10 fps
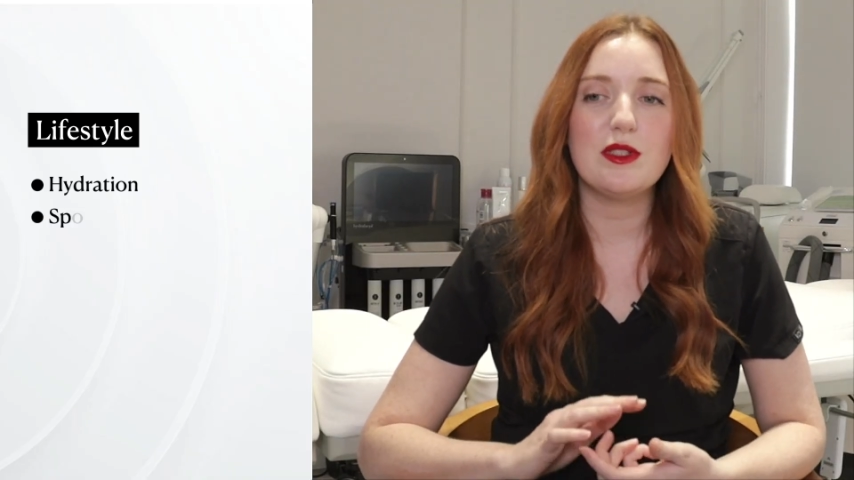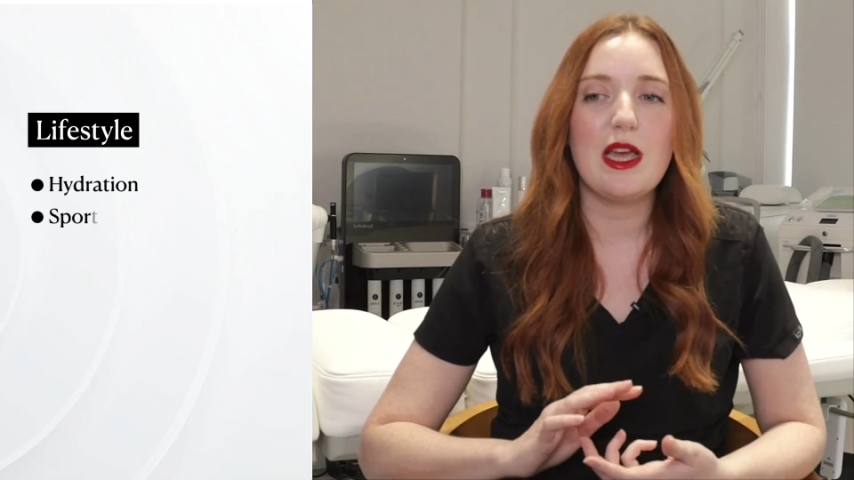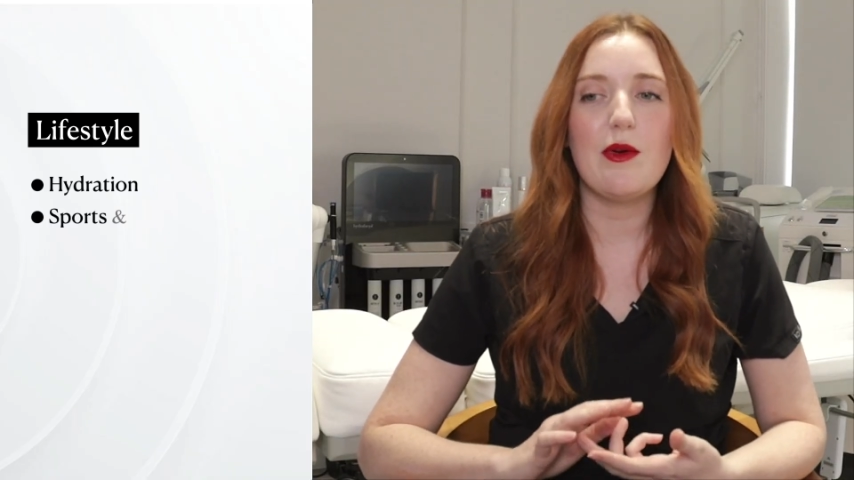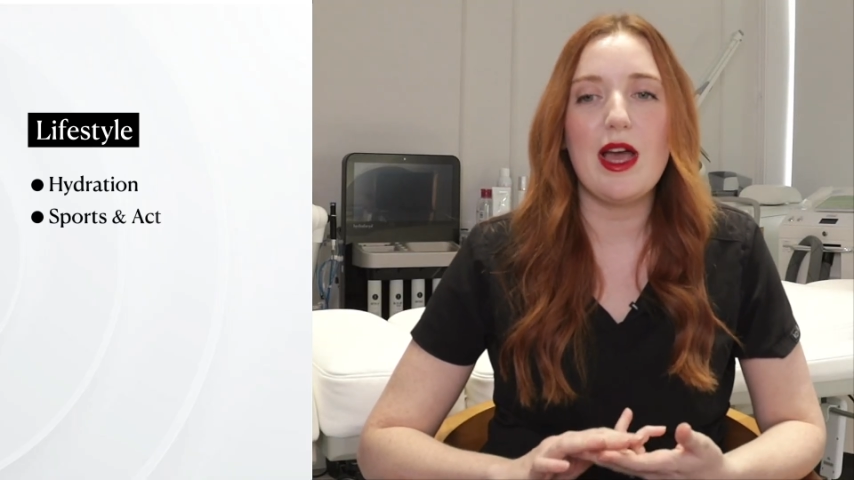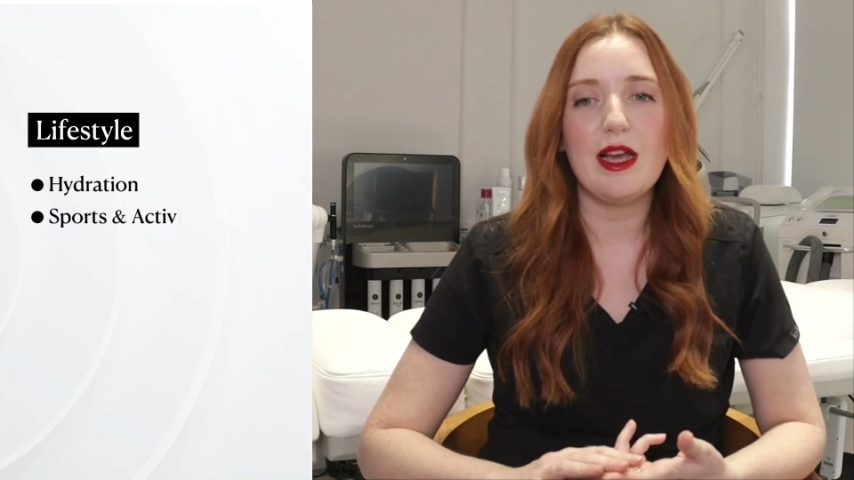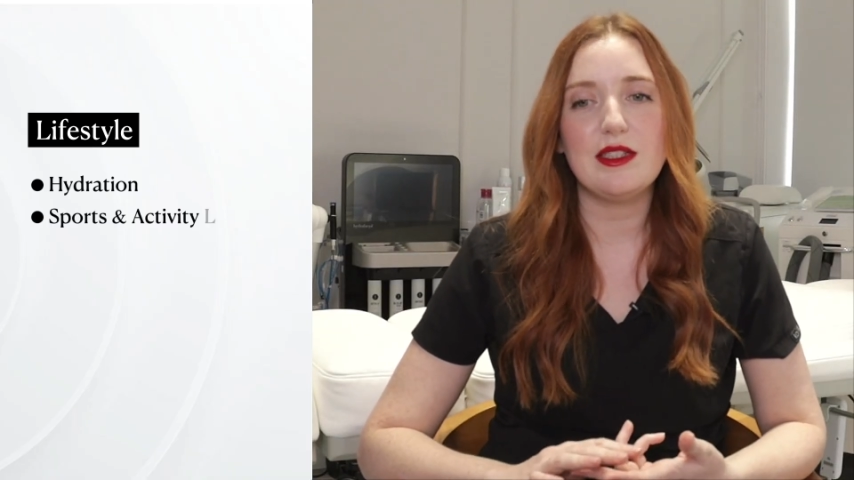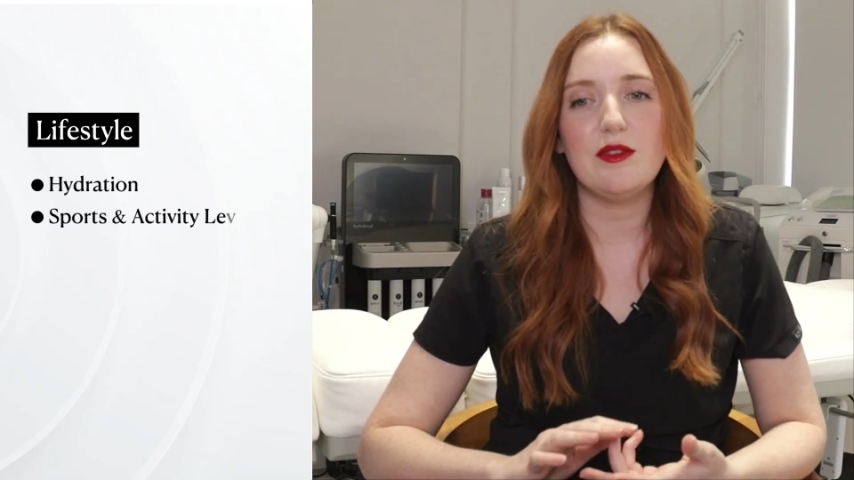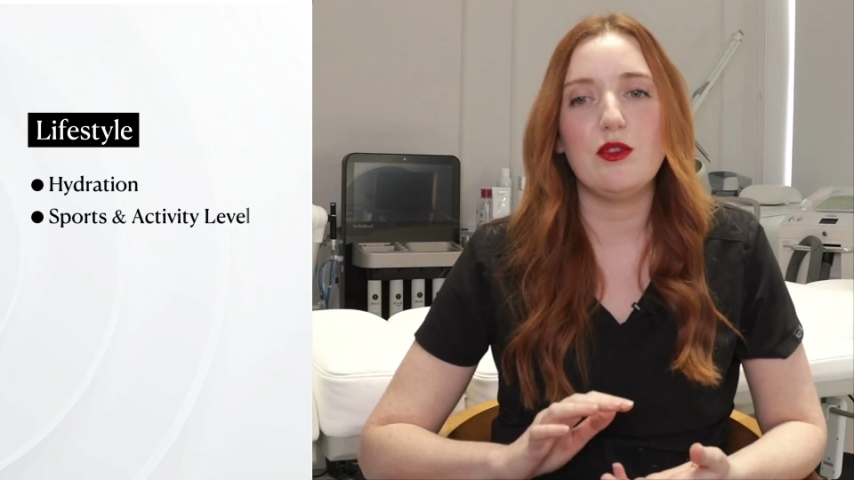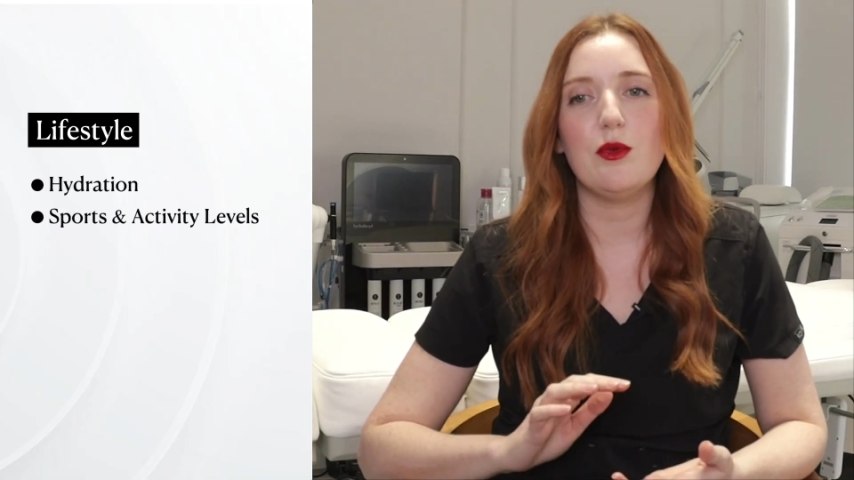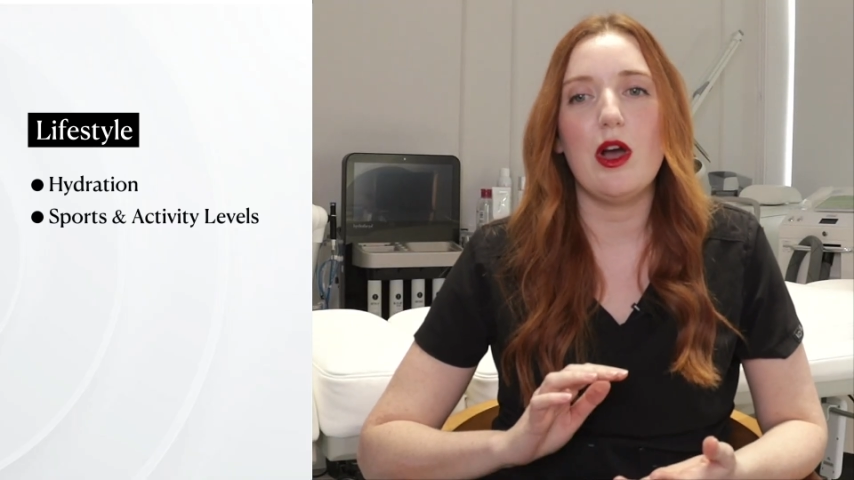how
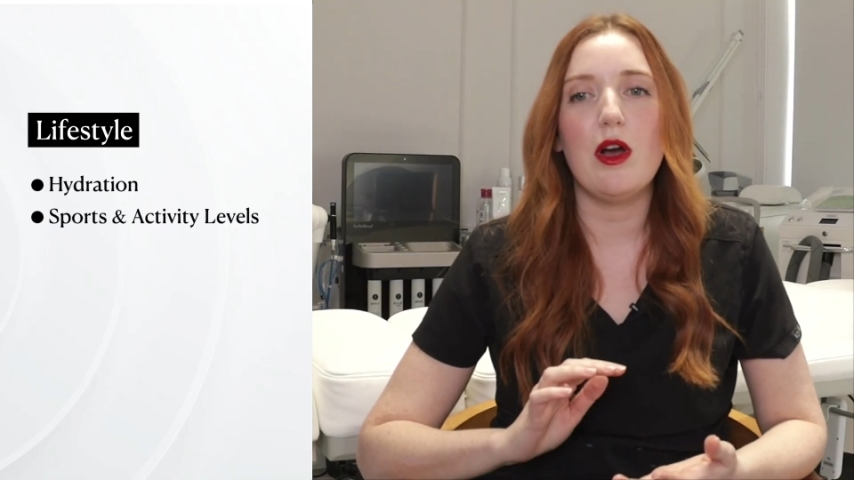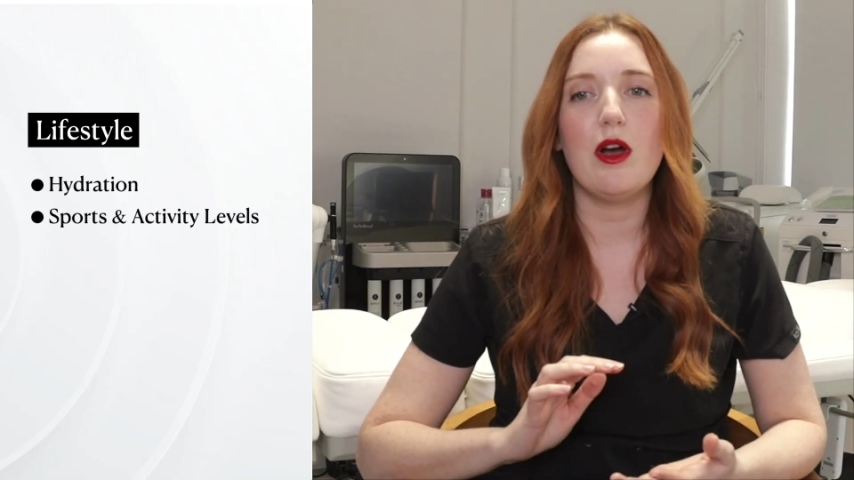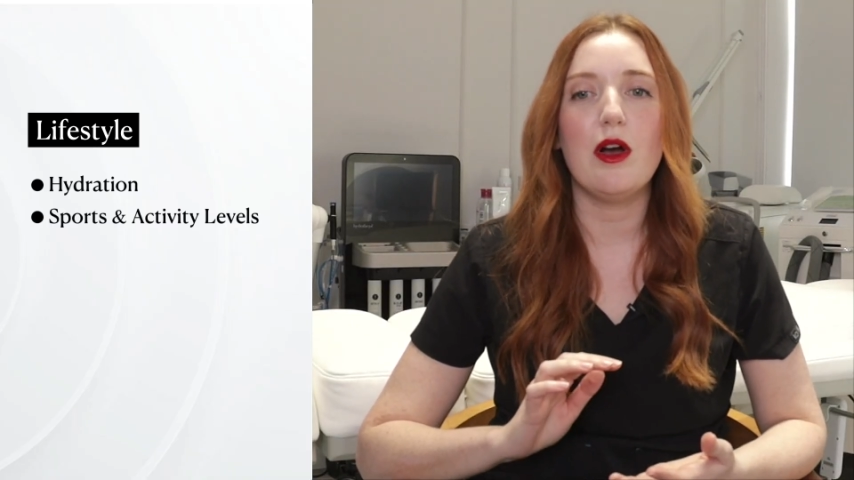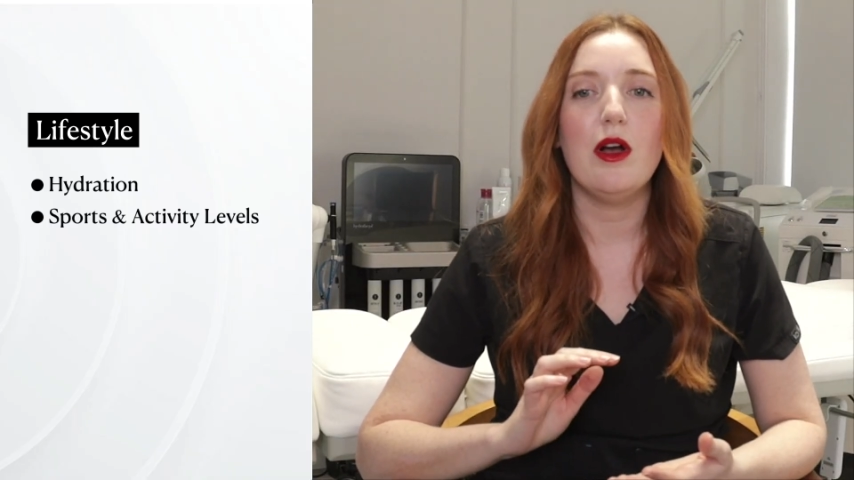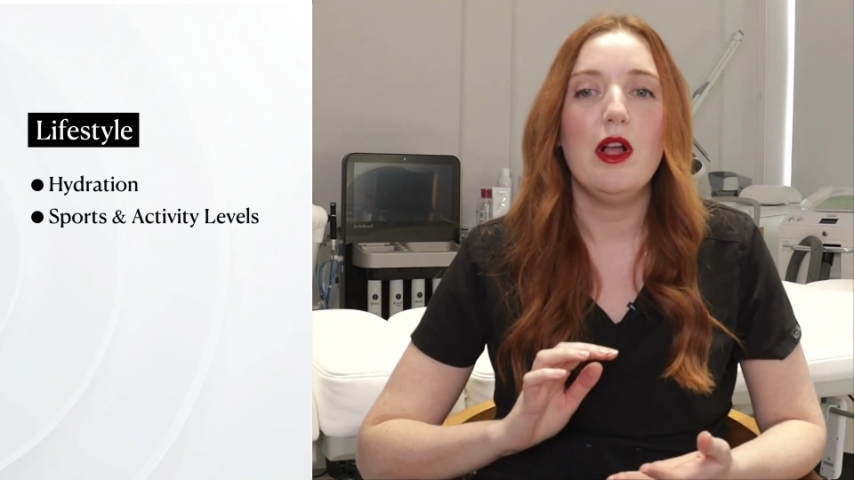active you are,